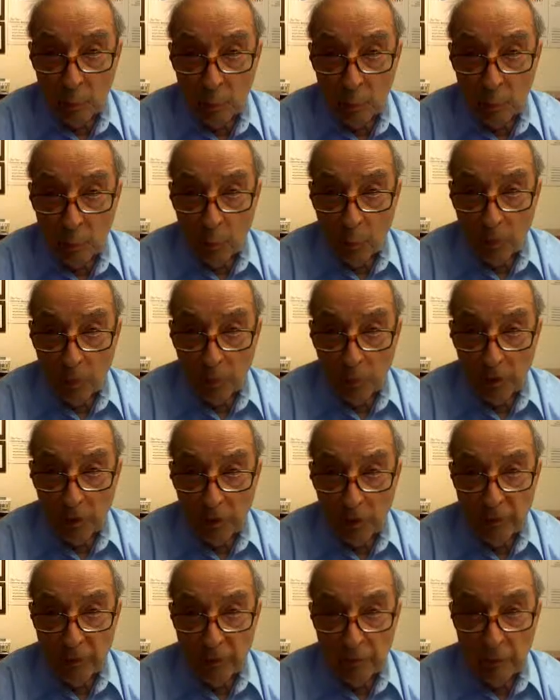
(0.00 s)
now that
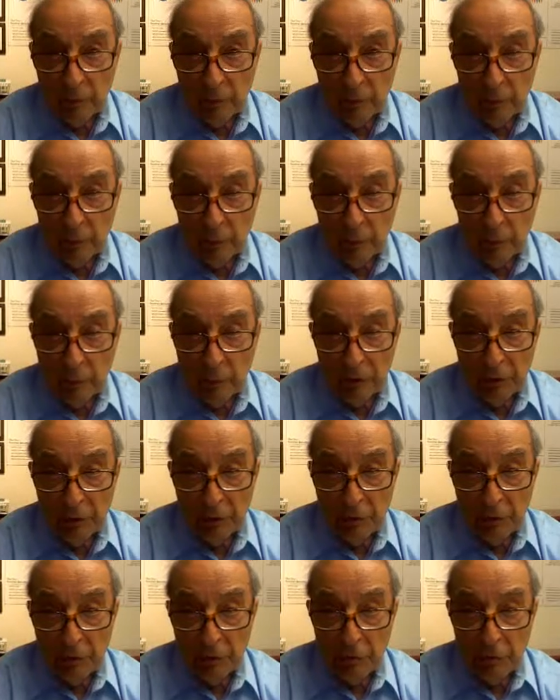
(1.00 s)
is everybody
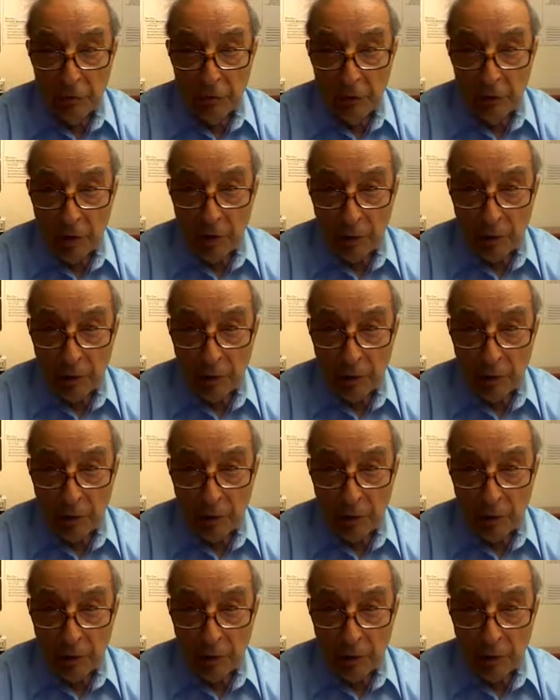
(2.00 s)
seems to agree